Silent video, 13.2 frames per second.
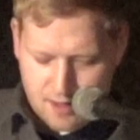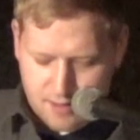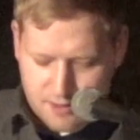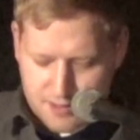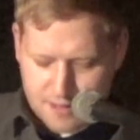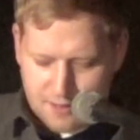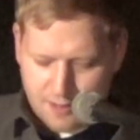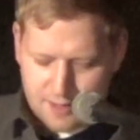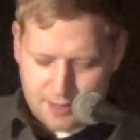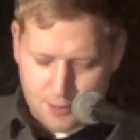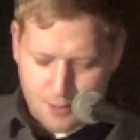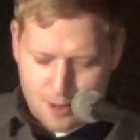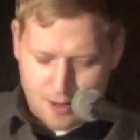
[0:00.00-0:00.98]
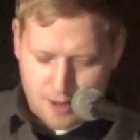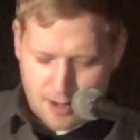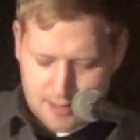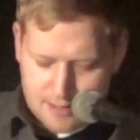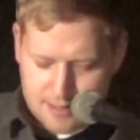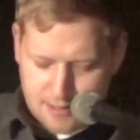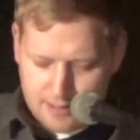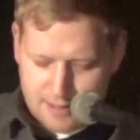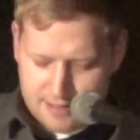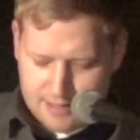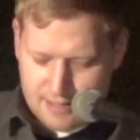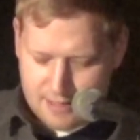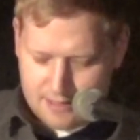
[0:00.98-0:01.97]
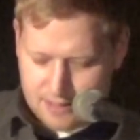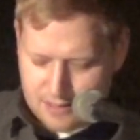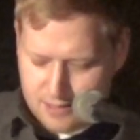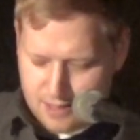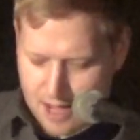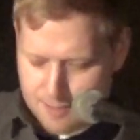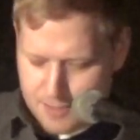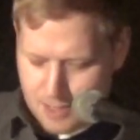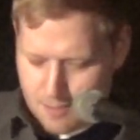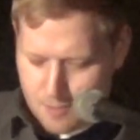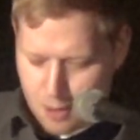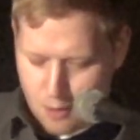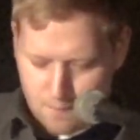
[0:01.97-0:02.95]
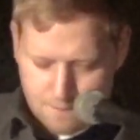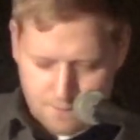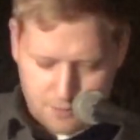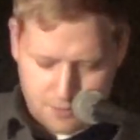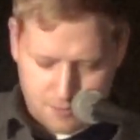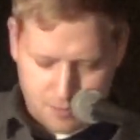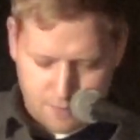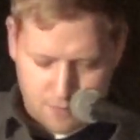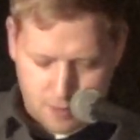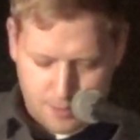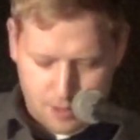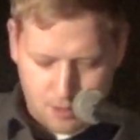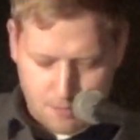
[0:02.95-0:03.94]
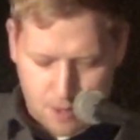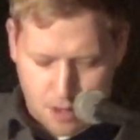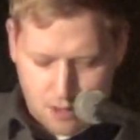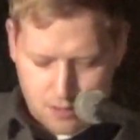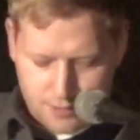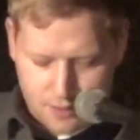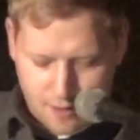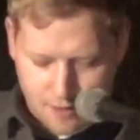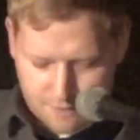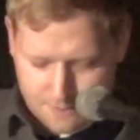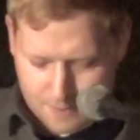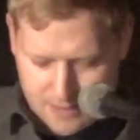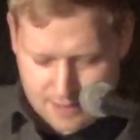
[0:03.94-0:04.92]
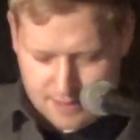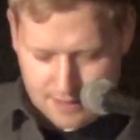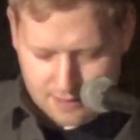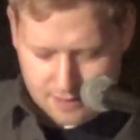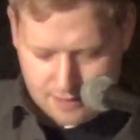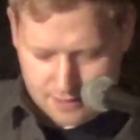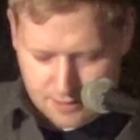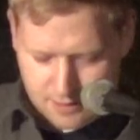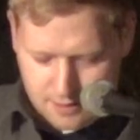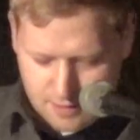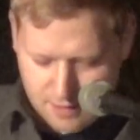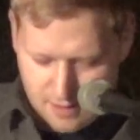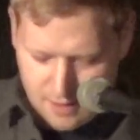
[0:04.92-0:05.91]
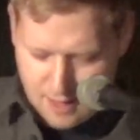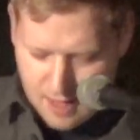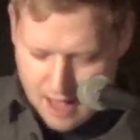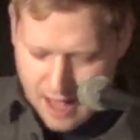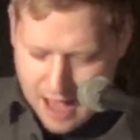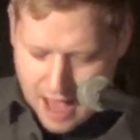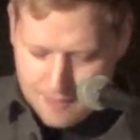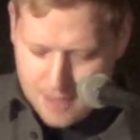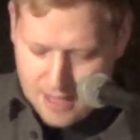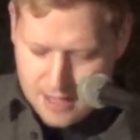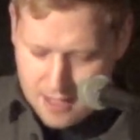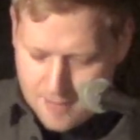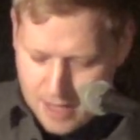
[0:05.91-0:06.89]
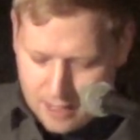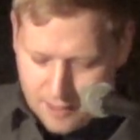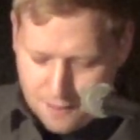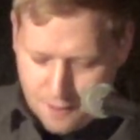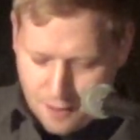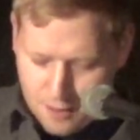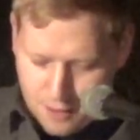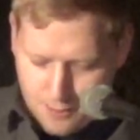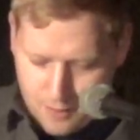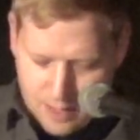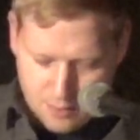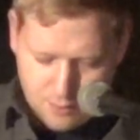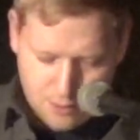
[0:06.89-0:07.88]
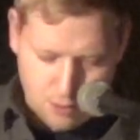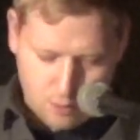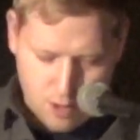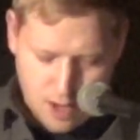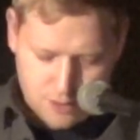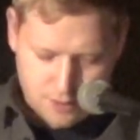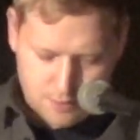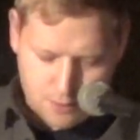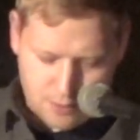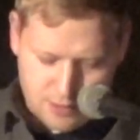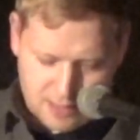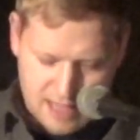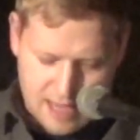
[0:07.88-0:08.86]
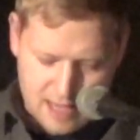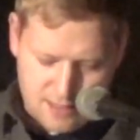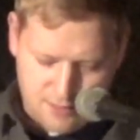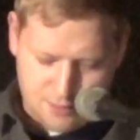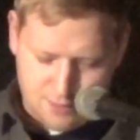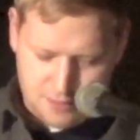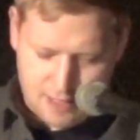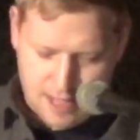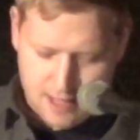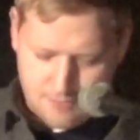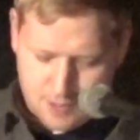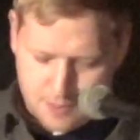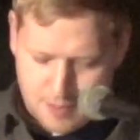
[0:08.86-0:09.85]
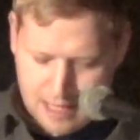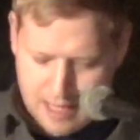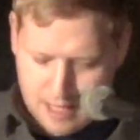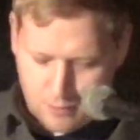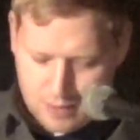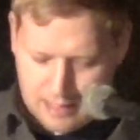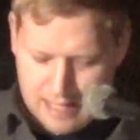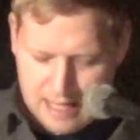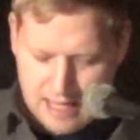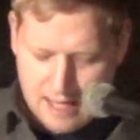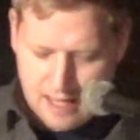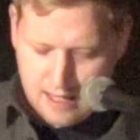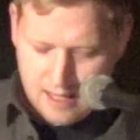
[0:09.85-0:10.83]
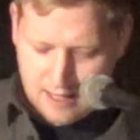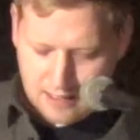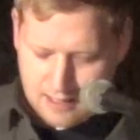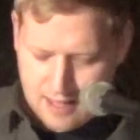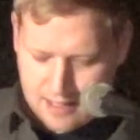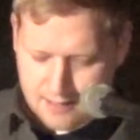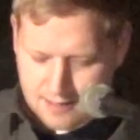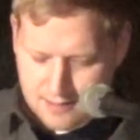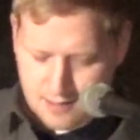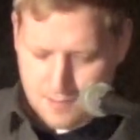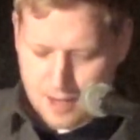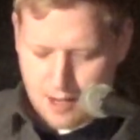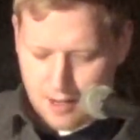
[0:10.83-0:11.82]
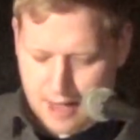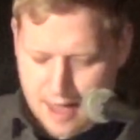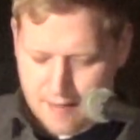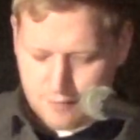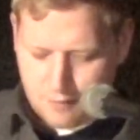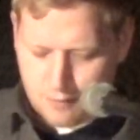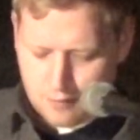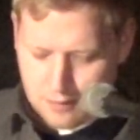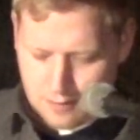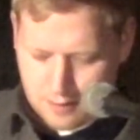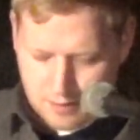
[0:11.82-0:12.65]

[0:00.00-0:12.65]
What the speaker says: There's nothing like the word unsolicited to chop some hopeful's proverbial balls off mid-sentence. I made it about a third of the way through the Ross Reports to agents whose names began with E and connected to Mary Everill.